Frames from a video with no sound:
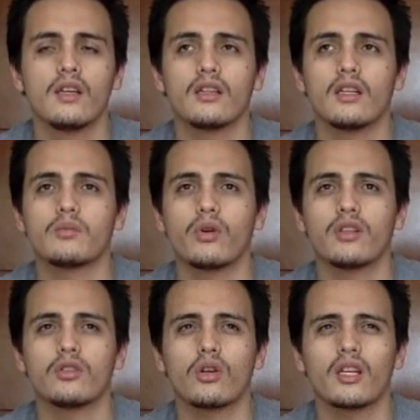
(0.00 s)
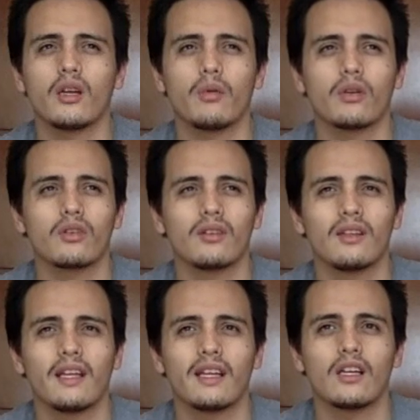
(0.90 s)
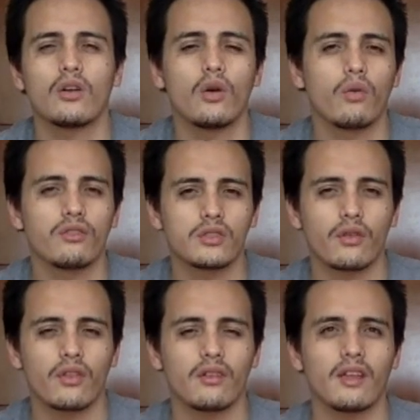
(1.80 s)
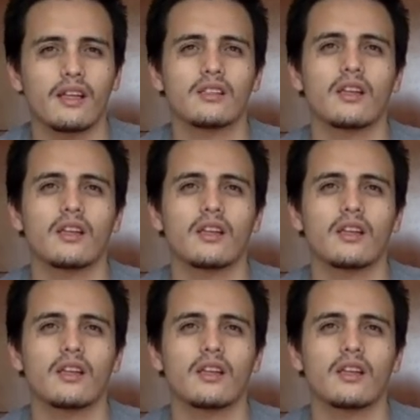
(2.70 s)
That's why I'm talking about letting go of certain things,